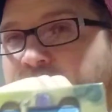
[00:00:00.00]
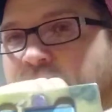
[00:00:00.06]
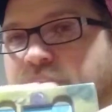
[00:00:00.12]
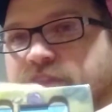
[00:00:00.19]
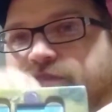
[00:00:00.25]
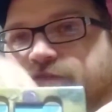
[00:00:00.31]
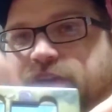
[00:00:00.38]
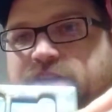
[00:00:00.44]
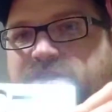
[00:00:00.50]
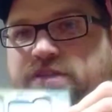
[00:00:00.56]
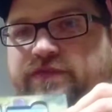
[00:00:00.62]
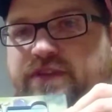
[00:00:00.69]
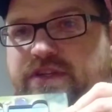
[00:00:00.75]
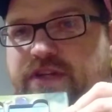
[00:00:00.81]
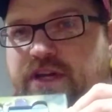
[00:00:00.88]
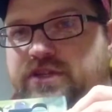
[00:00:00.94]
the faces of
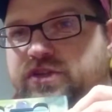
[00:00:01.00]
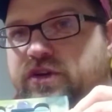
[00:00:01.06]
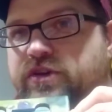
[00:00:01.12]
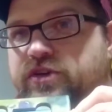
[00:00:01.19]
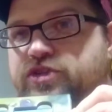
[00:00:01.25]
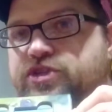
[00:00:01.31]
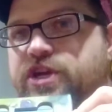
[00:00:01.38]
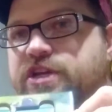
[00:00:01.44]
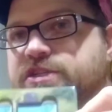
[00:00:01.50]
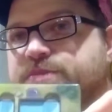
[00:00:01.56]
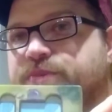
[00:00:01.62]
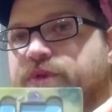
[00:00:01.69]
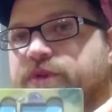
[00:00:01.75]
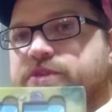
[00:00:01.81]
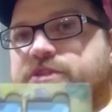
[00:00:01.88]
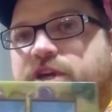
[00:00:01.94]
the dice are
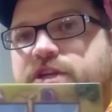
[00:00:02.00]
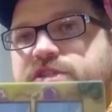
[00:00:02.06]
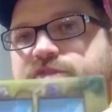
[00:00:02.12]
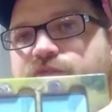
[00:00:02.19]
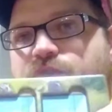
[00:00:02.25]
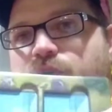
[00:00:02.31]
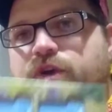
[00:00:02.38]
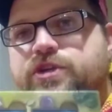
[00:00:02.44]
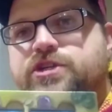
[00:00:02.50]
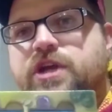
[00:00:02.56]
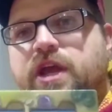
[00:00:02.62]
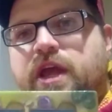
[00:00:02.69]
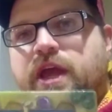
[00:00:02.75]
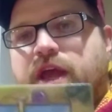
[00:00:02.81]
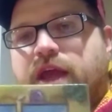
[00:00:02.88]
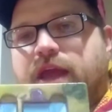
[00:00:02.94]
interchangeable in Diceforge,
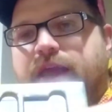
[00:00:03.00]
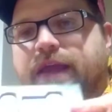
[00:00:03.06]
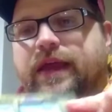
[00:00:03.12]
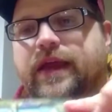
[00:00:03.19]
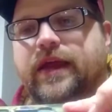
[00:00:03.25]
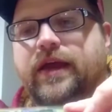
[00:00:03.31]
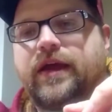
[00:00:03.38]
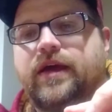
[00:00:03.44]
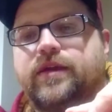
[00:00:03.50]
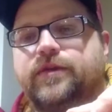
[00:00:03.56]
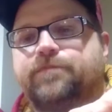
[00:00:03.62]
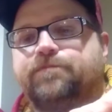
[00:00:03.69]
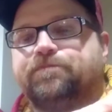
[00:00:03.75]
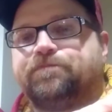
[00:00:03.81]
and